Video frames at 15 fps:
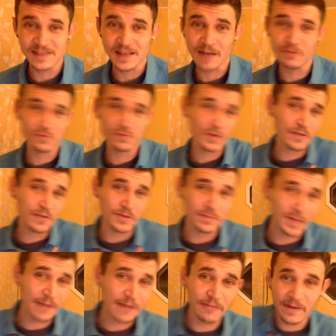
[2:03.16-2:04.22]
I was one of them,
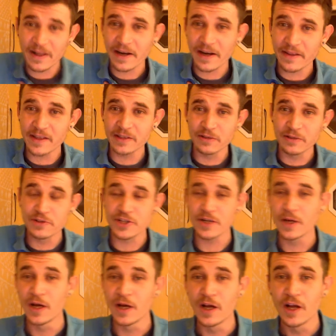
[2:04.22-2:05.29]
I fell out of the
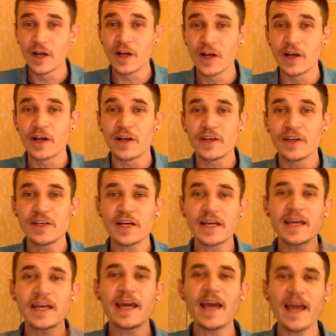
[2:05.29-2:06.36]
illusion, you
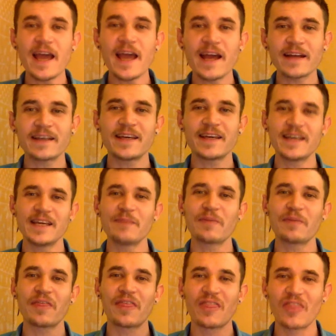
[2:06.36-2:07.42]
can't
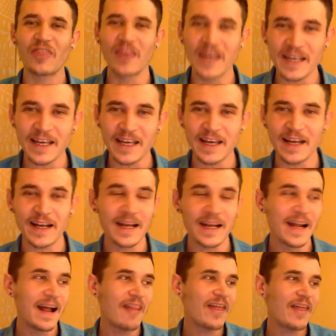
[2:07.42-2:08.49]
keep thinking
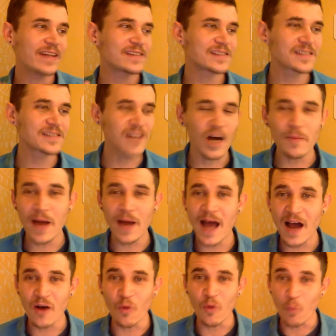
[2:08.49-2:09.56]
that
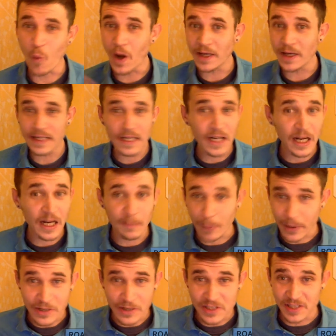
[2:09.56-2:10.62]
somehow one
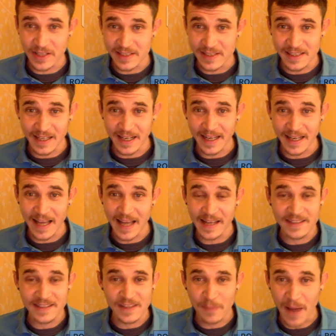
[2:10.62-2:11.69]
person is going to get
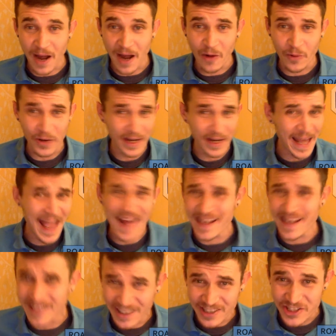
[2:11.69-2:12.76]
into power in
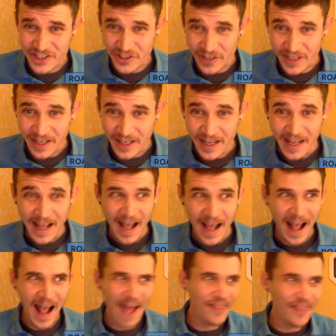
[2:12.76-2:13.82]
any country
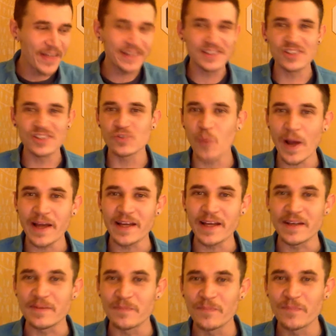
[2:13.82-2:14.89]
and then sway it.